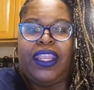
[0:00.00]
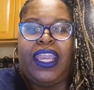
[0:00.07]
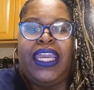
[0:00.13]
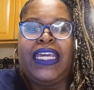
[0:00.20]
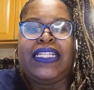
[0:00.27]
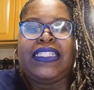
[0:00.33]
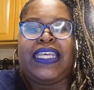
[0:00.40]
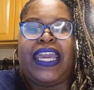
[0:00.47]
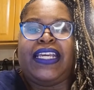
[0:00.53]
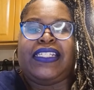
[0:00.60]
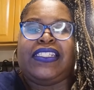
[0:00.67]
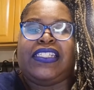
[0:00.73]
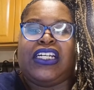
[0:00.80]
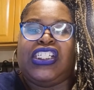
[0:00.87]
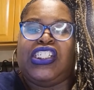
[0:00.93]
it
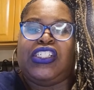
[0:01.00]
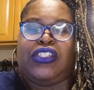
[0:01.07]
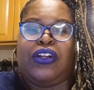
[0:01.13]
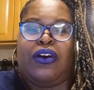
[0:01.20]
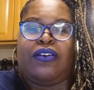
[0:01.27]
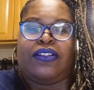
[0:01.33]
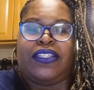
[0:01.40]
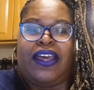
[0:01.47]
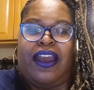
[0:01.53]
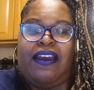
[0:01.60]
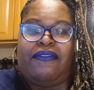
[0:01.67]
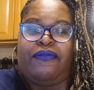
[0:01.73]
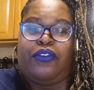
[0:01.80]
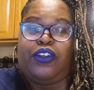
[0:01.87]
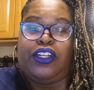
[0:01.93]
takes such a long
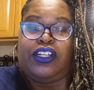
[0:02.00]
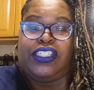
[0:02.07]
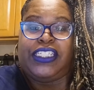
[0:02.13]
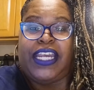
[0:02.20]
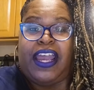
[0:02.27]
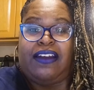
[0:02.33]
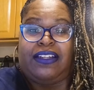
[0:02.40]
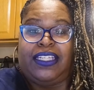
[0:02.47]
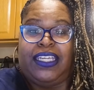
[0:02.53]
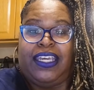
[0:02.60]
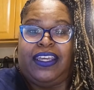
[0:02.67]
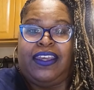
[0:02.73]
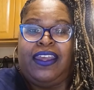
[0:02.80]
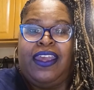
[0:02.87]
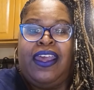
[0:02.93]
time for your child to
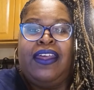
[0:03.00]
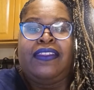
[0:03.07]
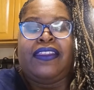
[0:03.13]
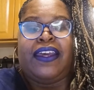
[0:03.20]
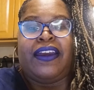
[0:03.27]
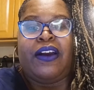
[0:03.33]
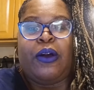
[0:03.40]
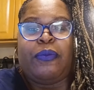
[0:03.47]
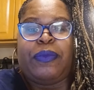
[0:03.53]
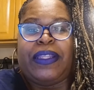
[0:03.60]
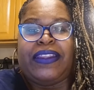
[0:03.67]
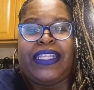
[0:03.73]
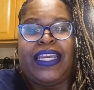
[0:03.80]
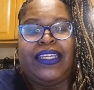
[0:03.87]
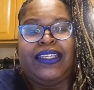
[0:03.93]
get the help
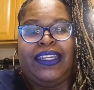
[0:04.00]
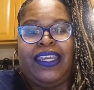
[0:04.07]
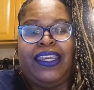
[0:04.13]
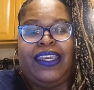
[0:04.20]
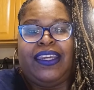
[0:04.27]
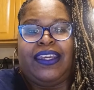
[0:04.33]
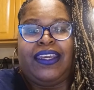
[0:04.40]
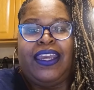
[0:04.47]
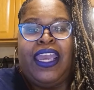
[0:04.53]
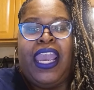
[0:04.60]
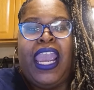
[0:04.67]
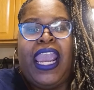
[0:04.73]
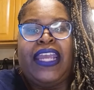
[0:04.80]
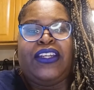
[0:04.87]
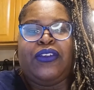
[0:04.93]
that they need,
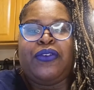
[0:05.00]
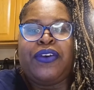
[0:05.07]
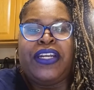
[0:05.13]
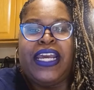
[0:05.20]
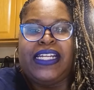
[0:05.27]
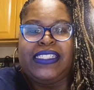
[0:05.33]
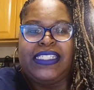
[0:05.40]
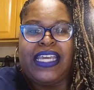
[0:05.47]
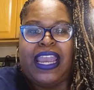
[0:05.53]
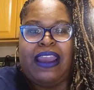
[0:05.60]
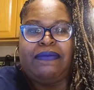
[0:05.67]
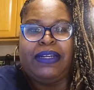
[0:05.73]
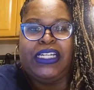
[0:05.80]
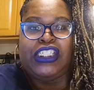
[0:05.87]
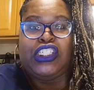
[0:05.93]
and during that
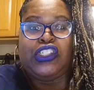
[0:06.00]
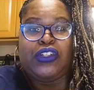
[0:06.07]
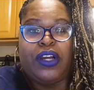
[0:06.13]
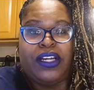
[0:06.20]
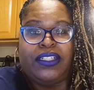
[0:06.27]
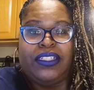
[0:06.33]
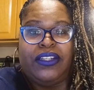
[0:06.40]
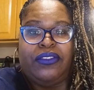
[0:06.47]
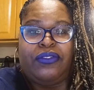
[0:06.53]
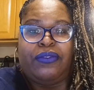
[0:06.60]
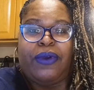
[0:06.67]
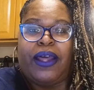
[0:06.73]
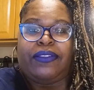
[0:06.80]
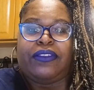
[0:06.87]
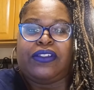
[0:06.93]
time they're struggling
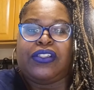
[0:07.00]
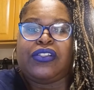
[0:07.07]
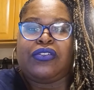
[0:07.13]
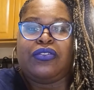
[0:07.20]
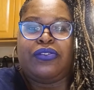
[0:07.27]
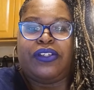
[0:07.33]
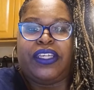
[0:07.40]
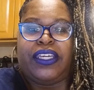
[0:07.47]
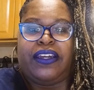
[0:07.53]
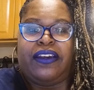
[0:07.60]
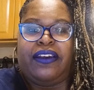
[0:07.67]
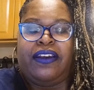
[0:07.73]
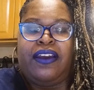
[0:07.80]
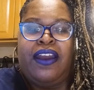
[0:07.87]
throughout the school year.